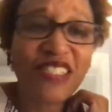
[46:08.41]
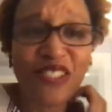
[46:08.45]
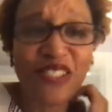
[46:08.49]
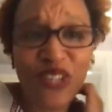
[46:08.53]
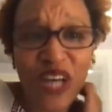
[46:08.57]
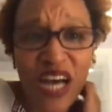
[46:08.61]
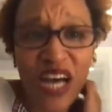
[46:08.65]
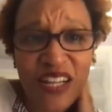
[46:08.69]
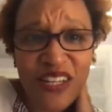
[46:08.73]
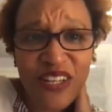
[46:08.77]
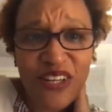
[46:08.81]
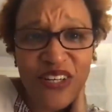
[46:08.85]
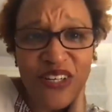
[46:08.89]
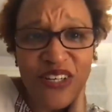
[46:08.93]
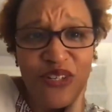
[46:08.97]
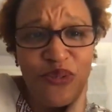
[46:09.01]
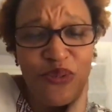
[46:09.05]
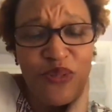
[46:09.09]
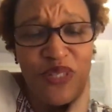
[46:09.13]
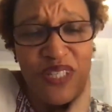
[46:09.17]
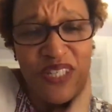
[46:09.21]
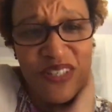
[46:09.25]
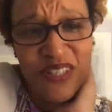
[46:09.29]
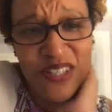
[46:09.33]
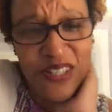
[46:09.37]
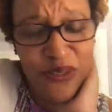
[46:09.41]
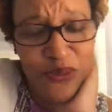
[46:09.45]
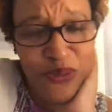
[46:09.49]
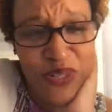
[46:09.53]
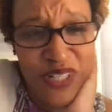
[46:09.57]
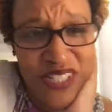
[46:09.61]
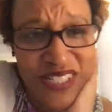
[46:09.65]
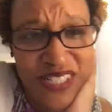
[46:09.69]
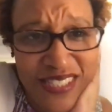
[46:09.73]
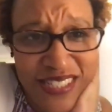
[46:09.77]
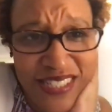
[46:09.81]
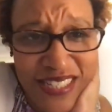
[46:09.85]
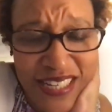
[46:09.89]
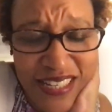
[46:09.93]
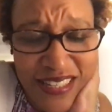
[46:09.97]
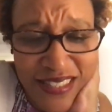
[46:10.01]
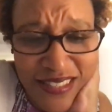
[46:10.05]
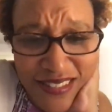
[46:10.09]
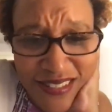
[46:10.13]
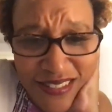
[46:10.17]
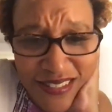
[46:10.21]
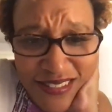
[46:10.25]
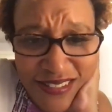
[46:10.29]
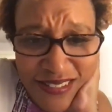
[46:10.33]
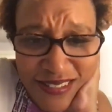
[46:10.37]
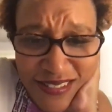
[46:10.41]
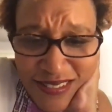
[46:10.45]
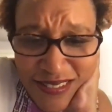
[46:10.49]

So how long are we going to work together?